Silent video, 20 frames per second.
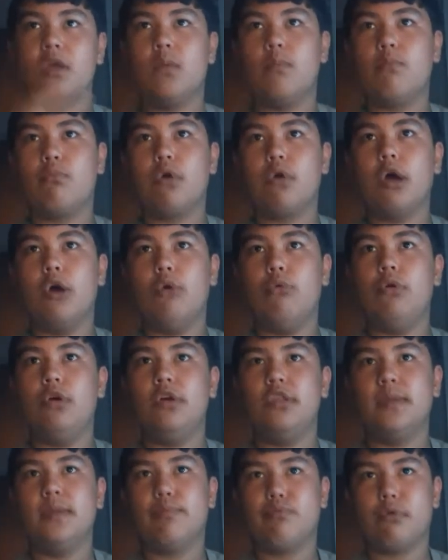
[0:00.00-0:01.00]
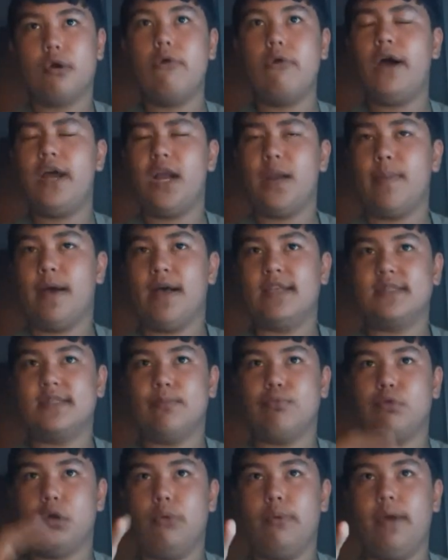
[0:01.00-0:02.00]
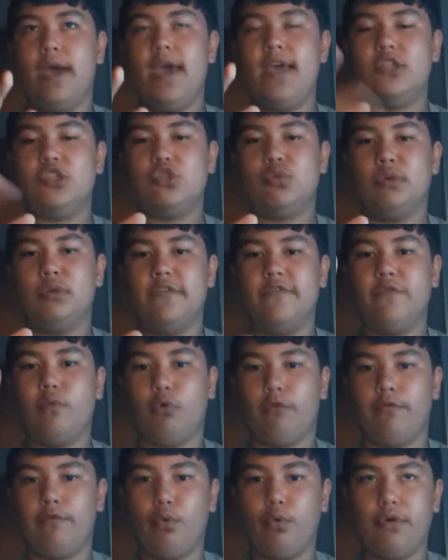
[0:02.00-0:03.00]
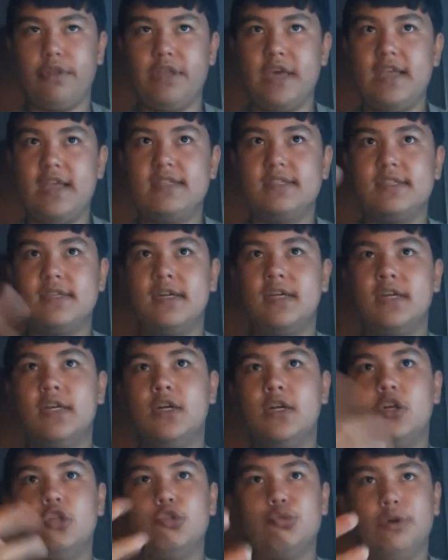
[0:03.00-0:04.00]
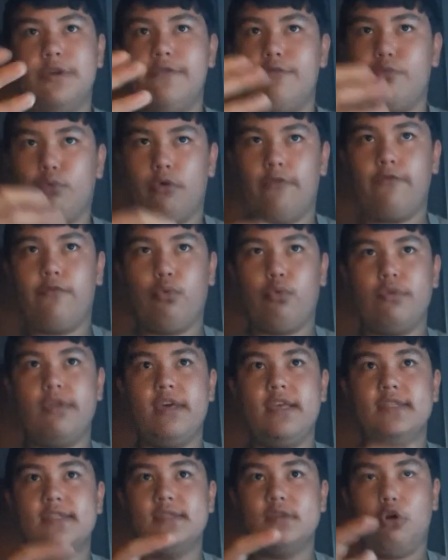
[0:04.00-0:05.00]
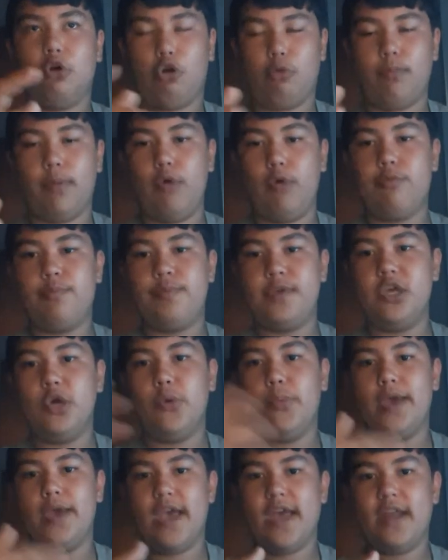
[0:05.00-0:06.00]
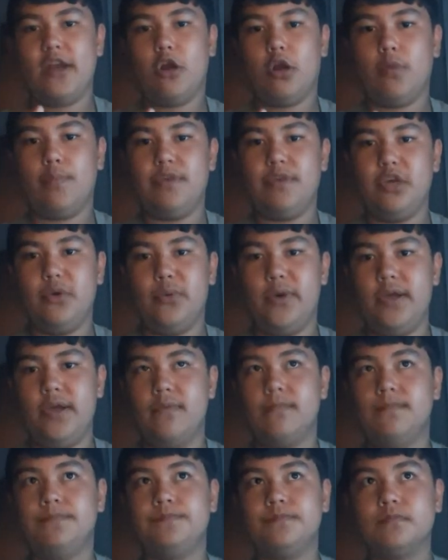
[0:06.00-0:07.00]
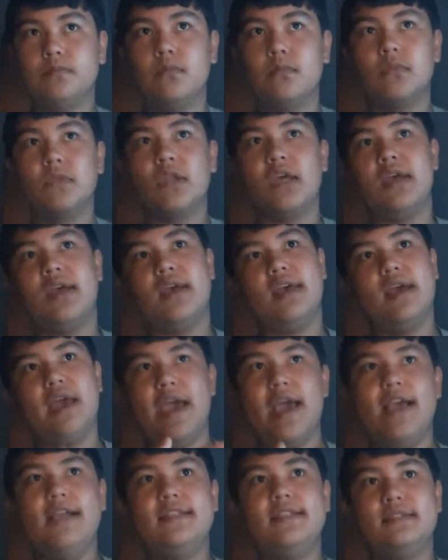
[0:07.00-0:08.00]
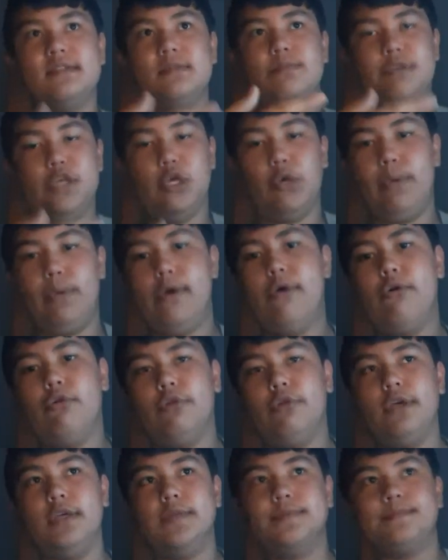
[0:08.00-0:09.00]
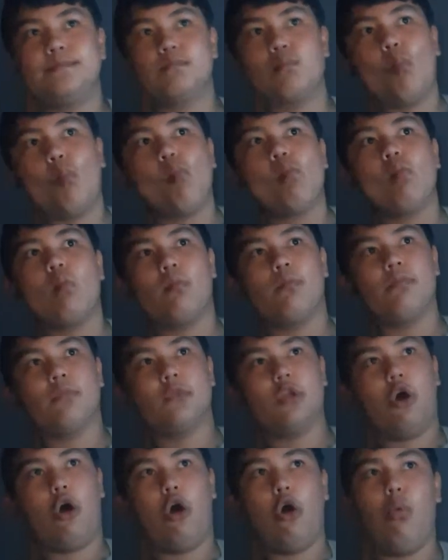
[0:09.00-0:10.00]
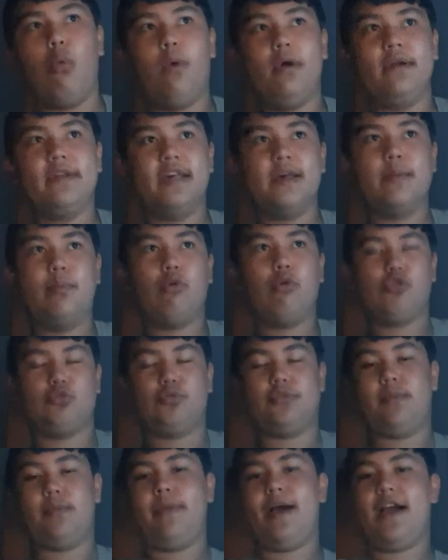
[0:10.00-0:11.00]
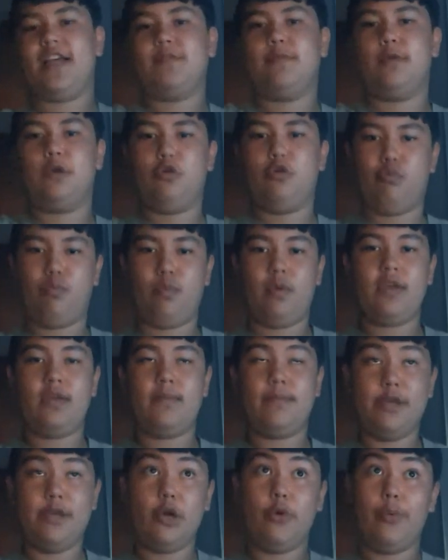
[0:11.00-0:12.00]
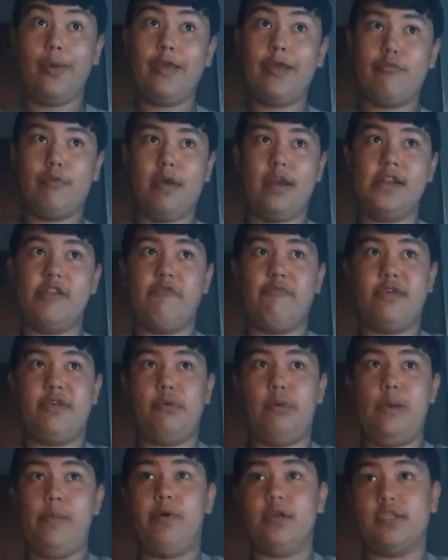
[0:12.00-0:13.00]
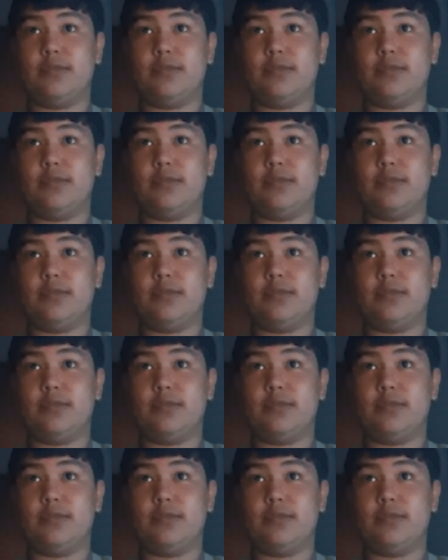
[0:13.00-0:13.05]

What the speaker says: Pro. The Pro lineup has the Pro 8, 24, 48. 24 and 48 are both PoE and non-PoE. 8, PoE only. All 1 gig ports with a max PoE rating of PoE++.